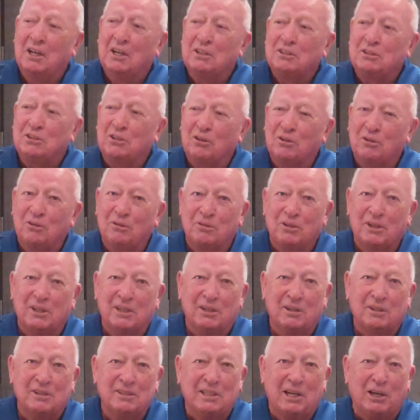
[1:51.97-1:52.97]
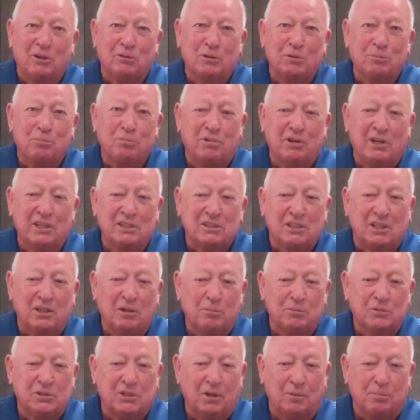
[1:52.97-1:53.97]
So now when Perez
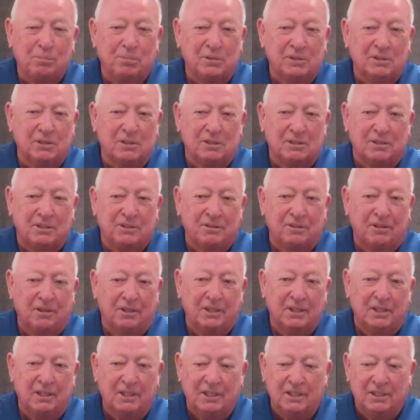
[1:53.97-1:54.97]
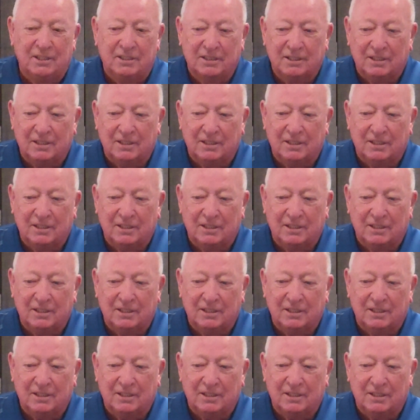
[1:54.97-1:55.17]
comes up in the third inning,